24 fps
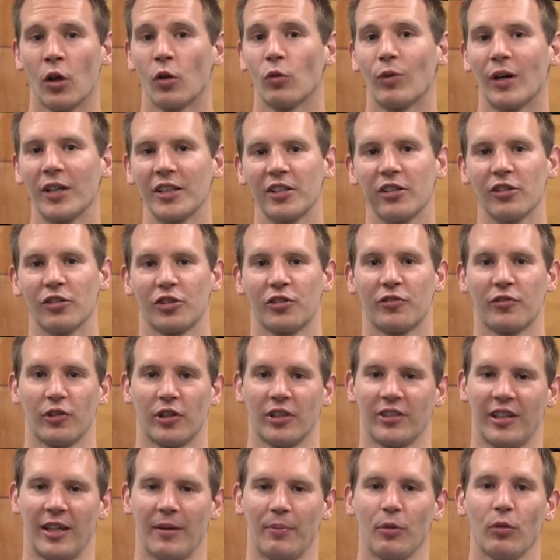Wrestlers, for
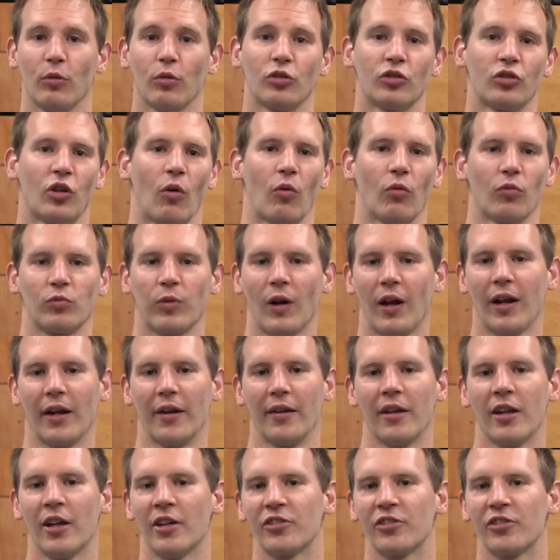example, don't run,